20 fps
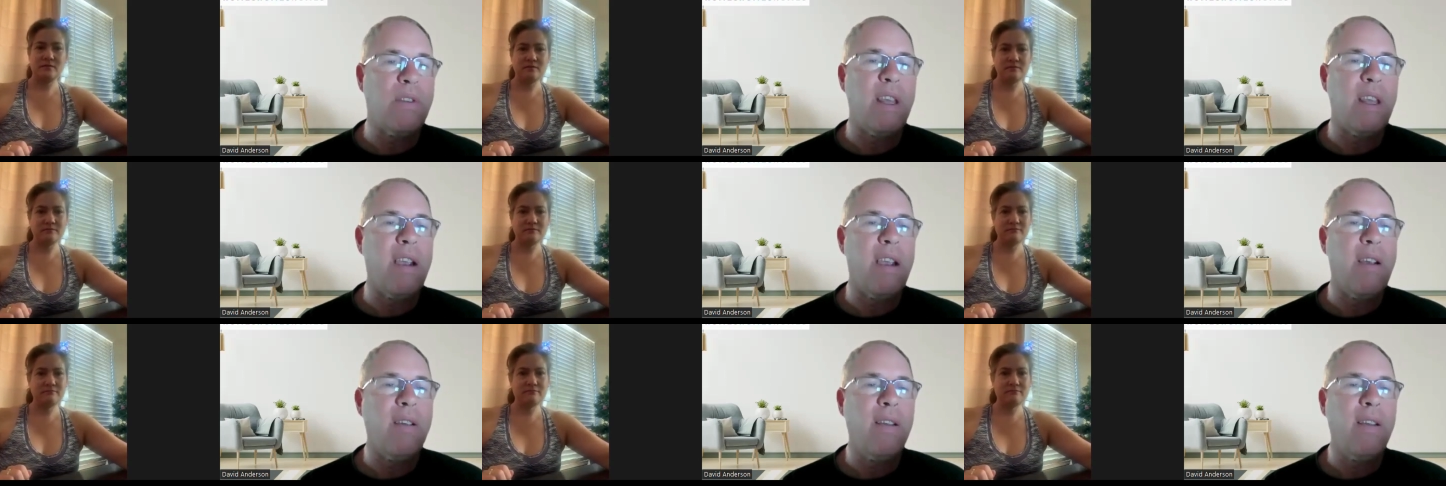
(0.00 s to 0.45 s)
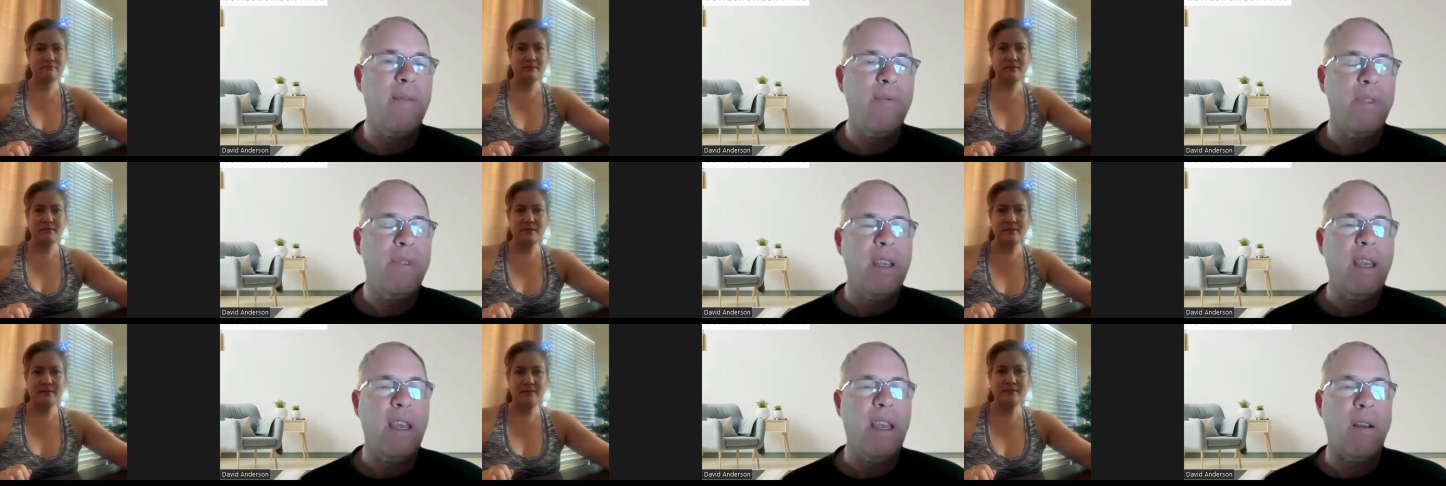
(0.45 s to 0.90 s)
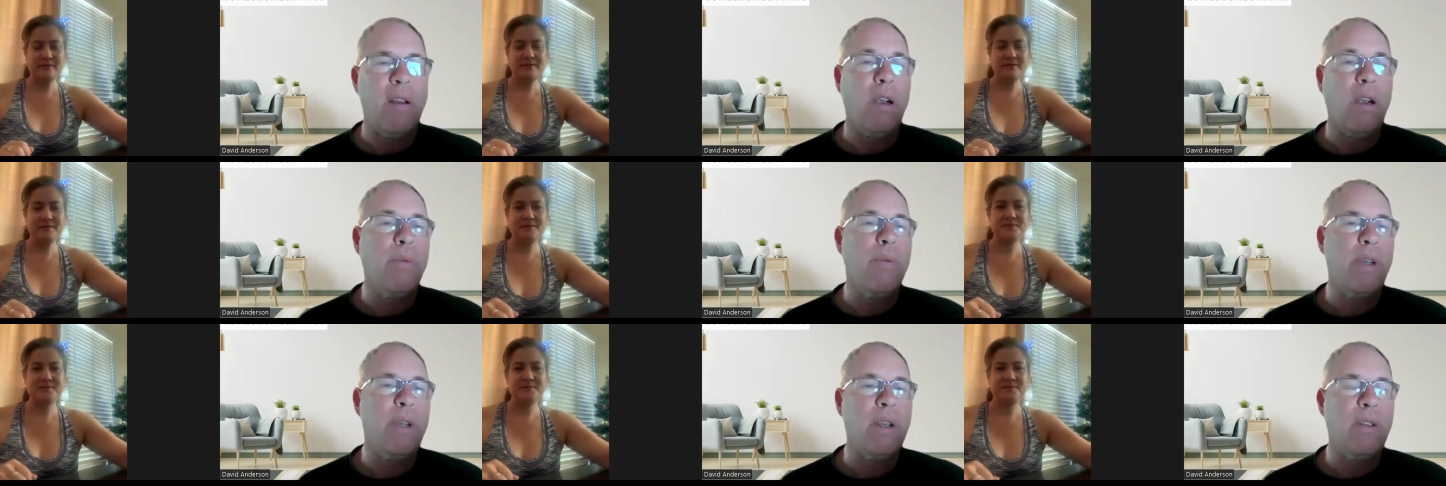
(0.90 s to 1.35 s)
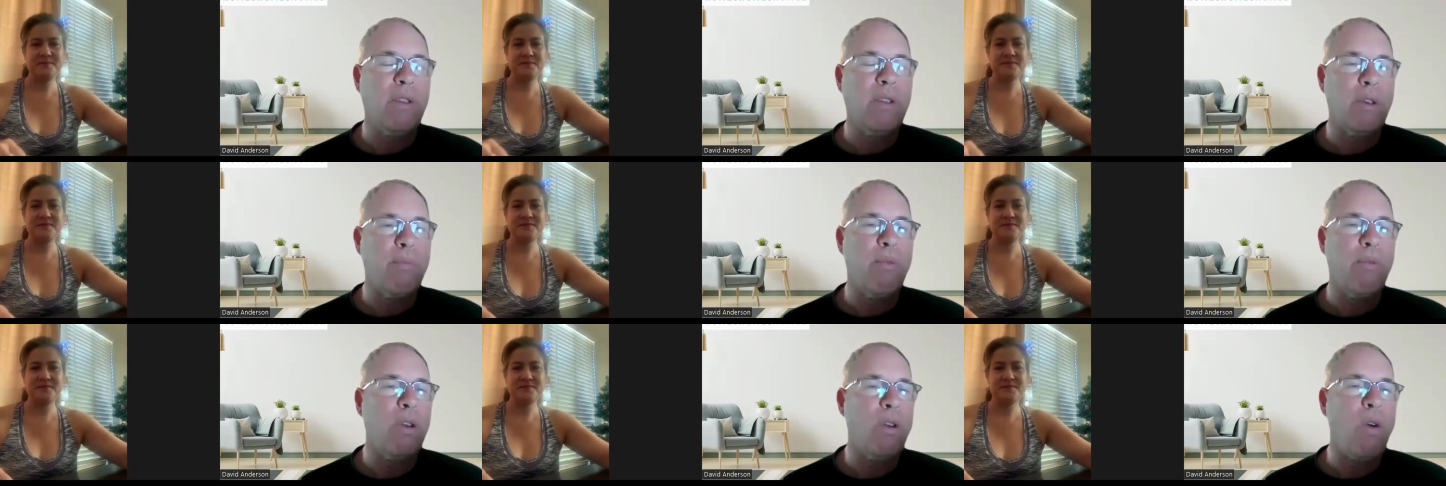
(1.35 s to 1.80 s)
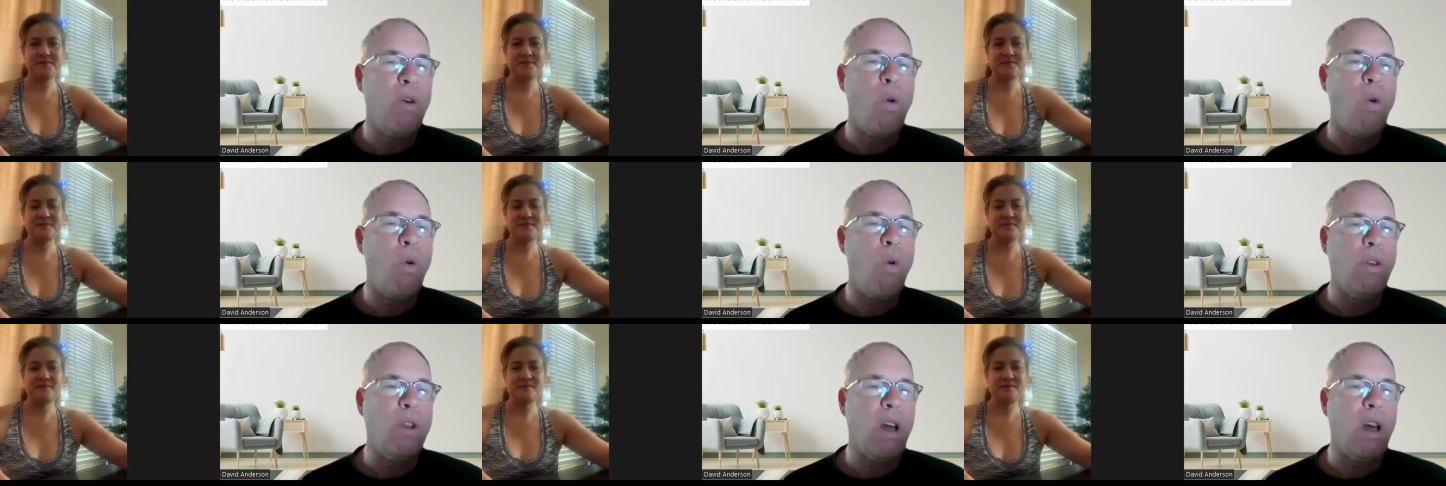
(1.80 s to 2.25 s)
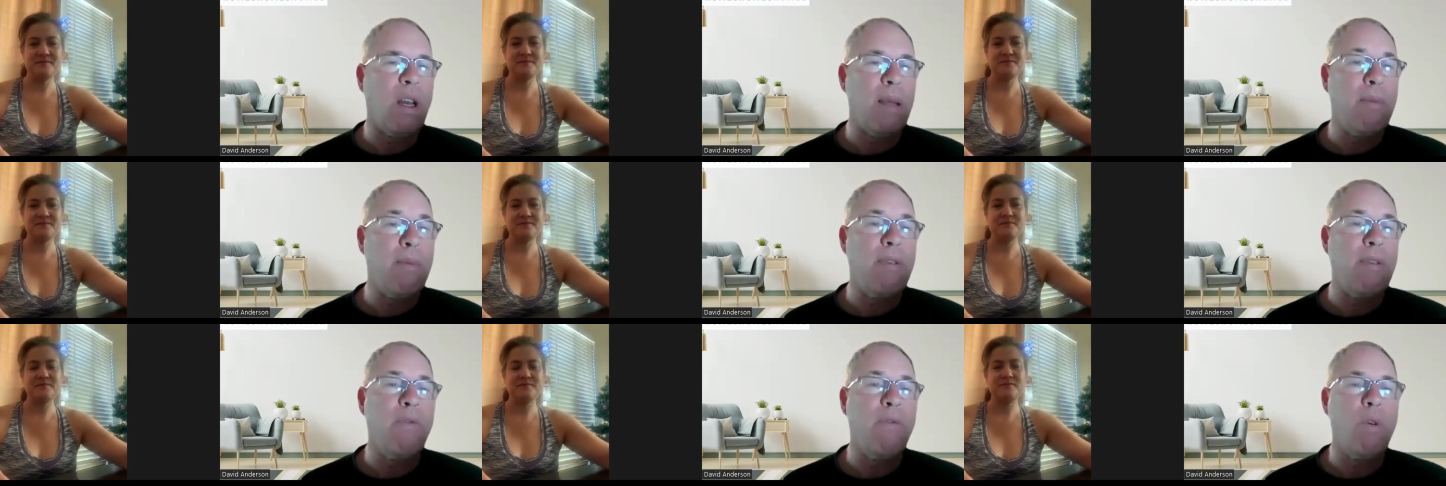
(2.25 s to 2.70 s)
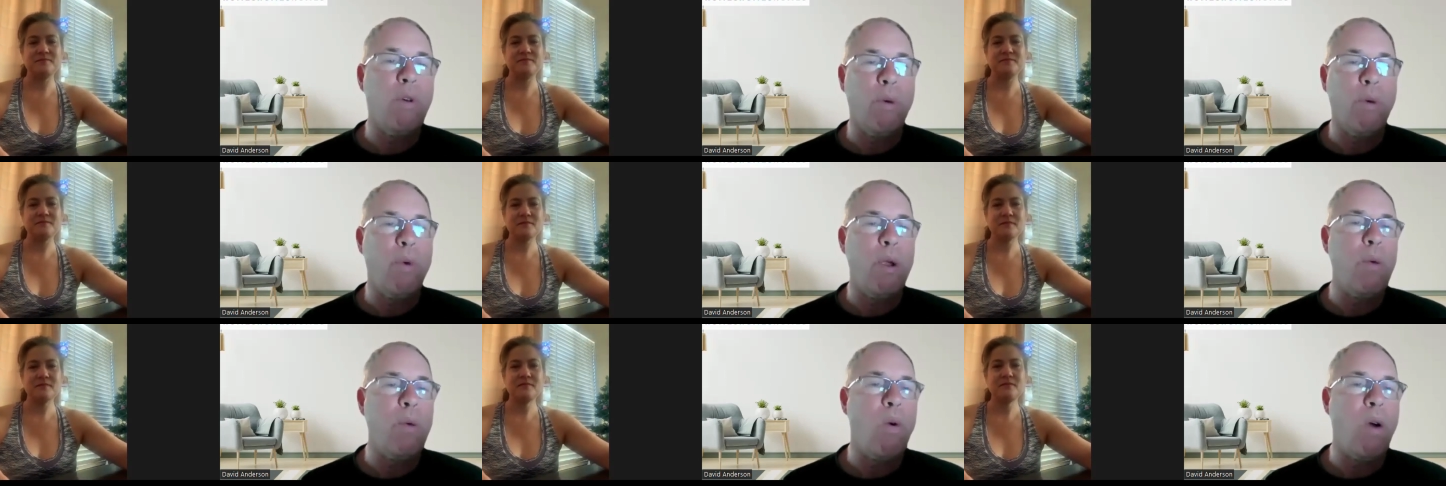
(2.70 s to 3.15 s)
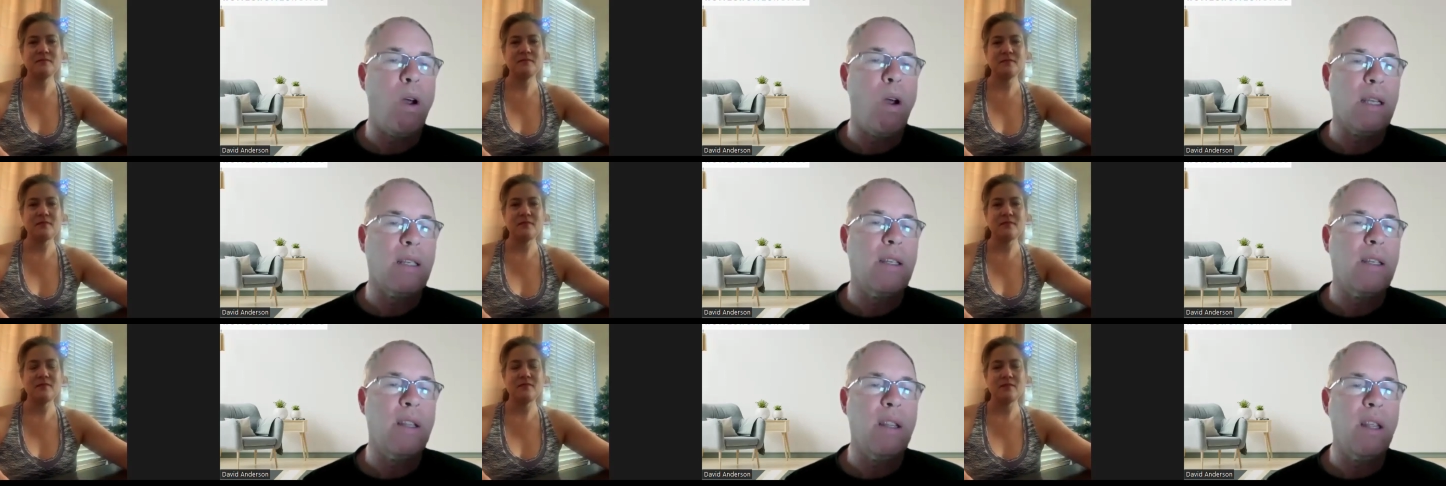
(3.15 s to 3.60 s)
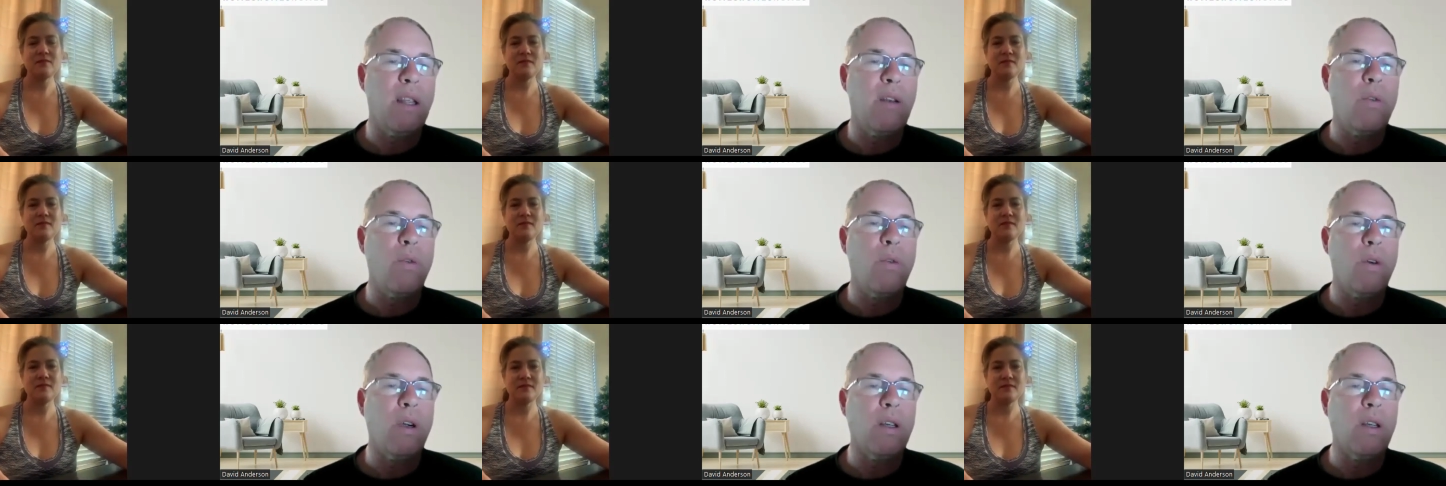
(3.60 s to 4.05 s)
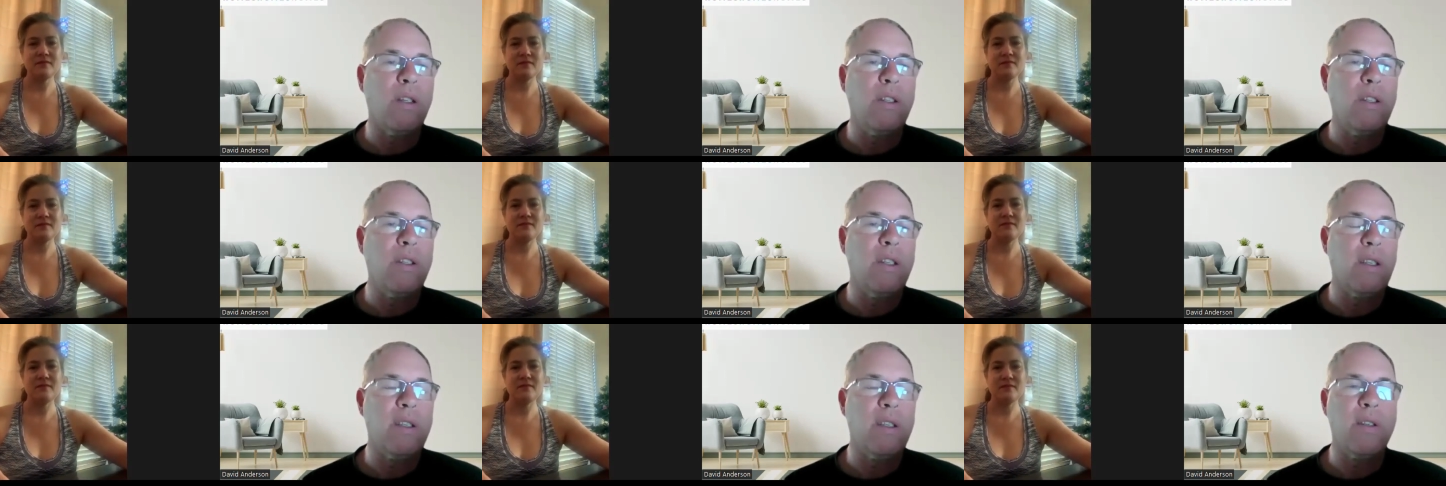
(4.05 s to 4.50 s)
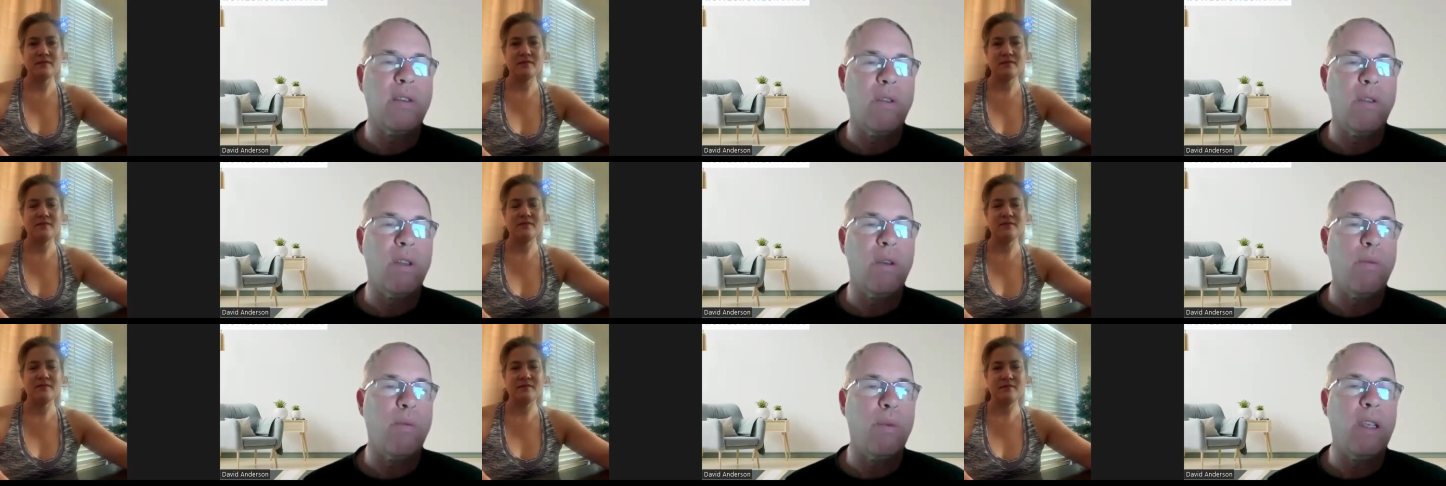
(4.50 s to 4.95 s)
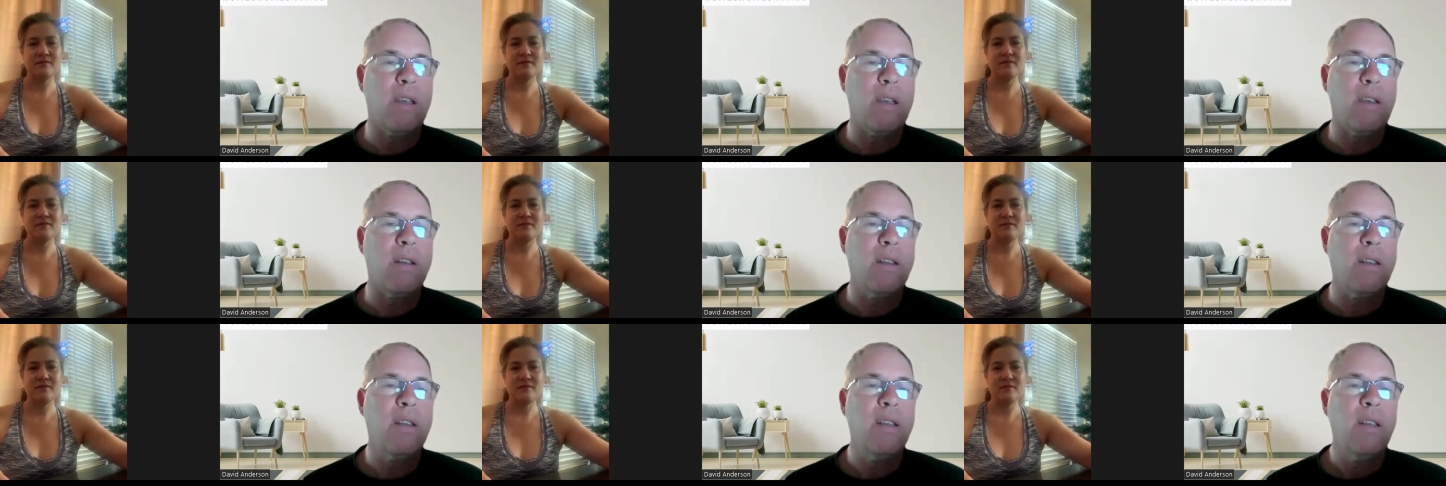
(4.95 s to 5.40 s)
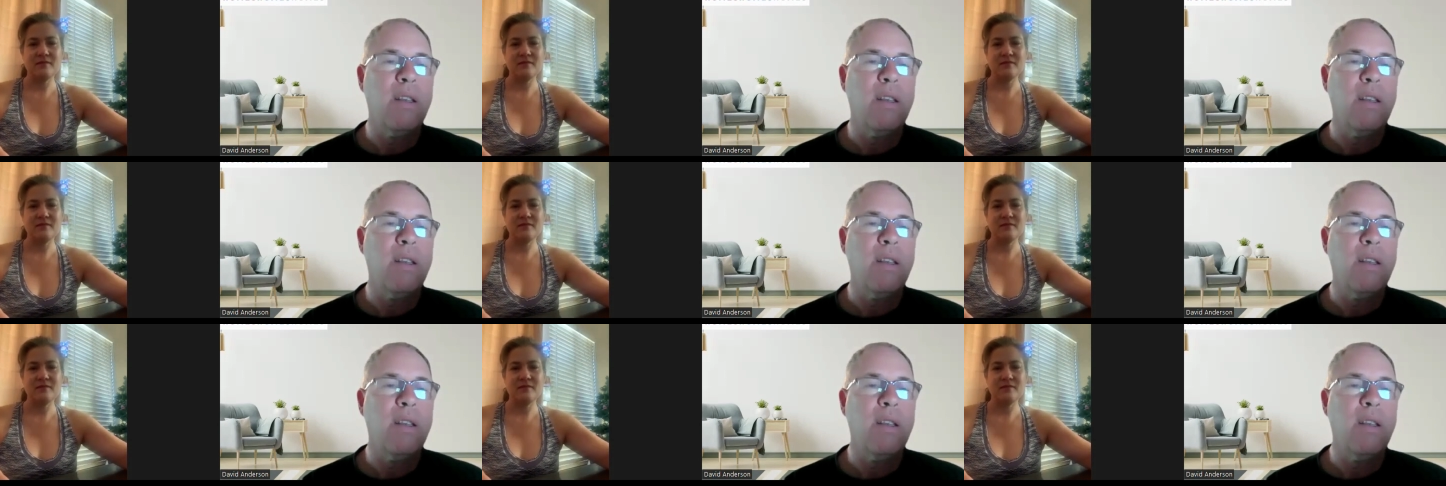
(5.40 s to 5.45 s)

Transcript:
Speaker 1: there. And our realtor put a hold on it before we walked in the door, just so that we could,